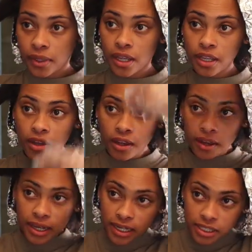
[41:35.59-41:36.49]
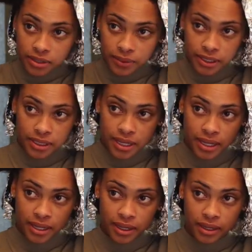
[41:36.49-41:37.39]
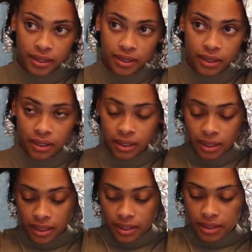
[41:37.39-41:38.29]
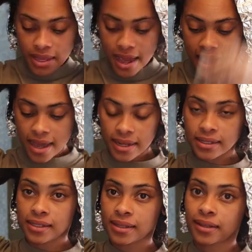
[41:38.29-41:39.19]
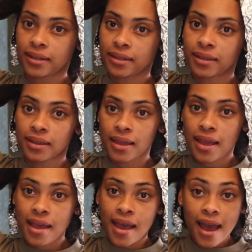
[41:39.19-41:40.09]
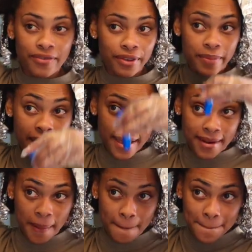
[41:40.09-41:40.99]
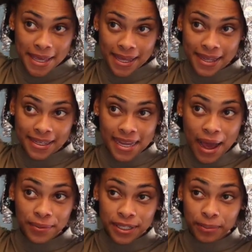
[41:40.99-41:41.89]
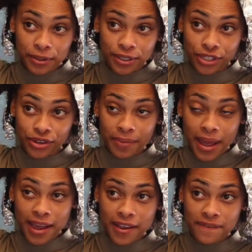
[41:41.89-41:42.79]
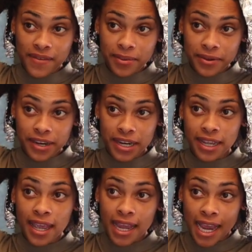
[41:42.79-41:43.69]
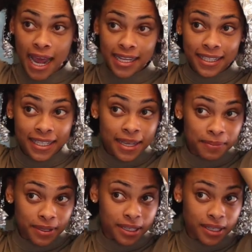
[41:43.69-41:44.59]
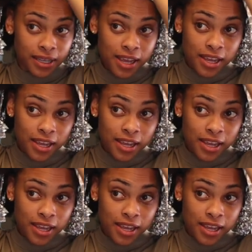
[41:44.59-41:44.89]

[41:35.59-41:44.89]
And y'all, I just wanna say that I feel bad because I was supposed to trim my hair in February and I skipped it